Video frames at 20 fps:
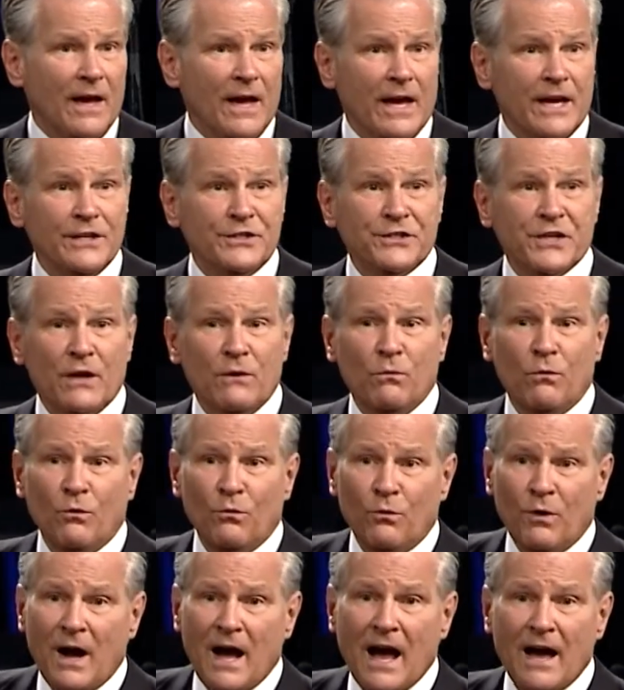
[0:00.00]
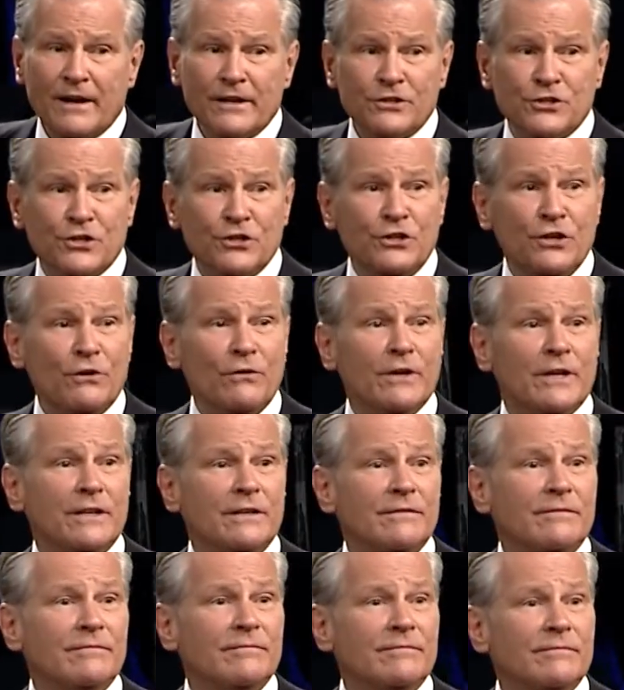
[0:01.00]
He said, well, how did you do it?
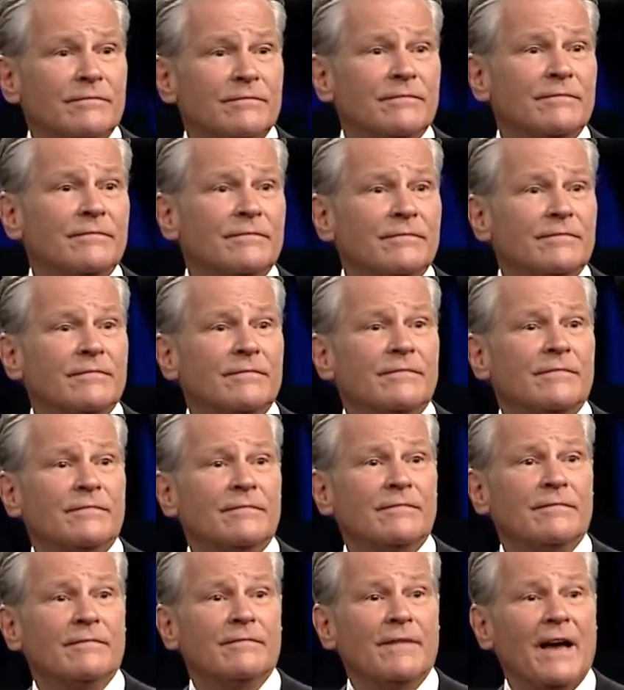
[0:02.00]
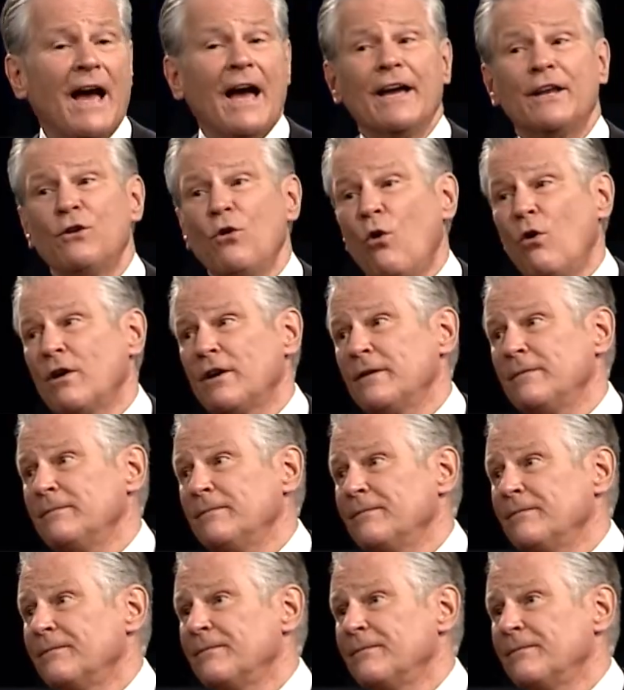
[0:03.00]
I ignored him.